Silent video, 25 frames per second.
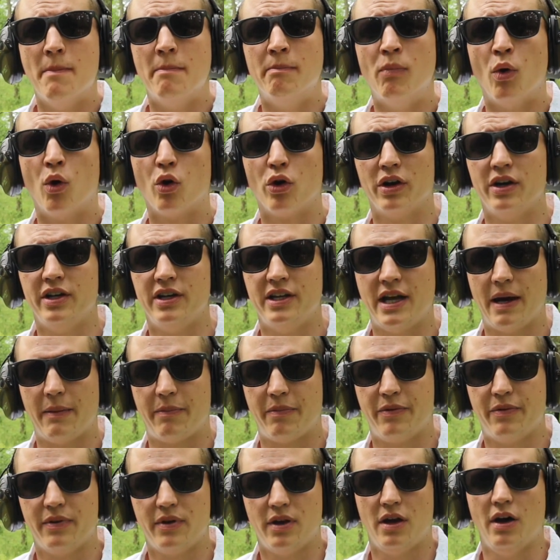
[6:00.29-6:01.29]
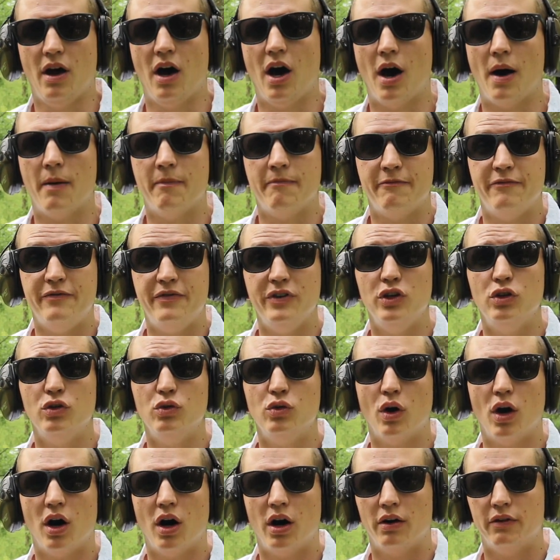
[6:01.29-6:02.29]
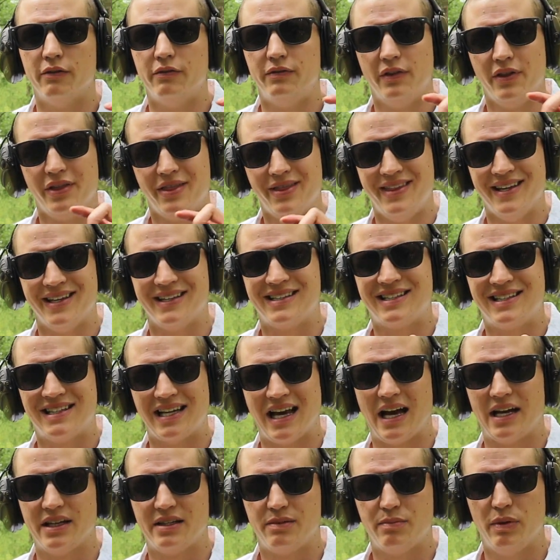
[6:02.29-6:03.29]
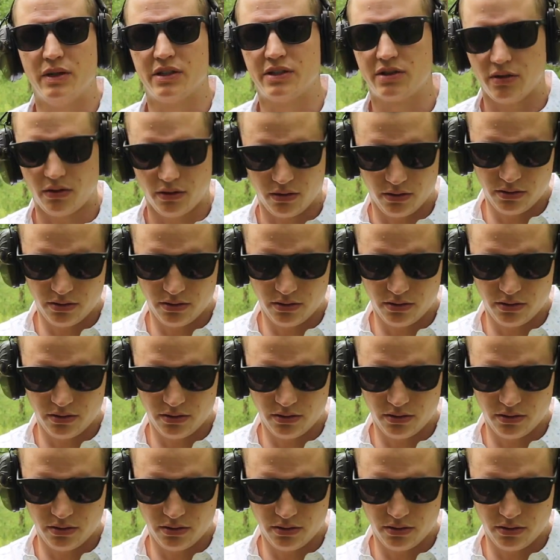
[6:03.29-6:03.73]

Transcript: more in-depth view of this size pistol.